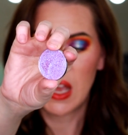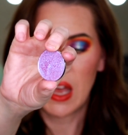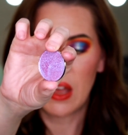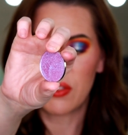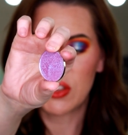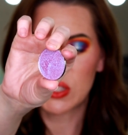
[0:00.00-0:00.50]

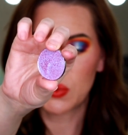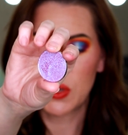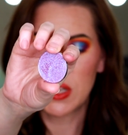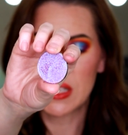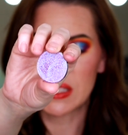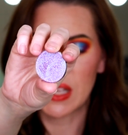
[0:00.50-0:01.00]
And this one
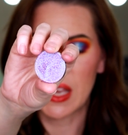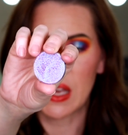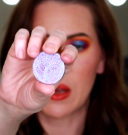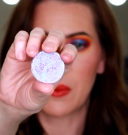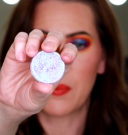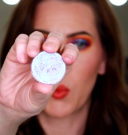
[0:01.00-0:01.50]
is like
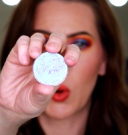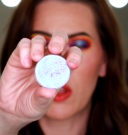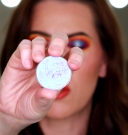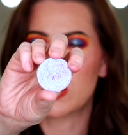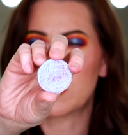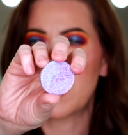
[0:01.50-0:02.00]
one of
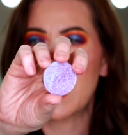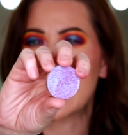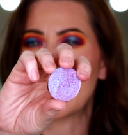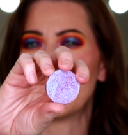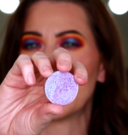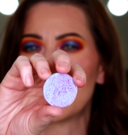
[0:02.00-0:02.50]
those
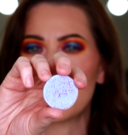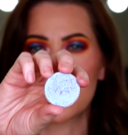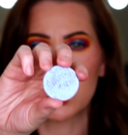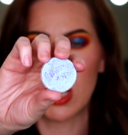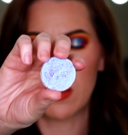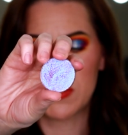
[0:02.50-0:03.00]
pink blue
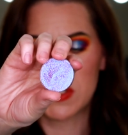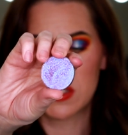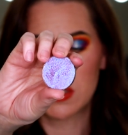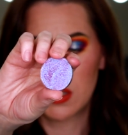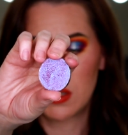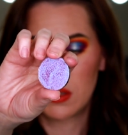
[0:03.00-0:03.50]
shifts.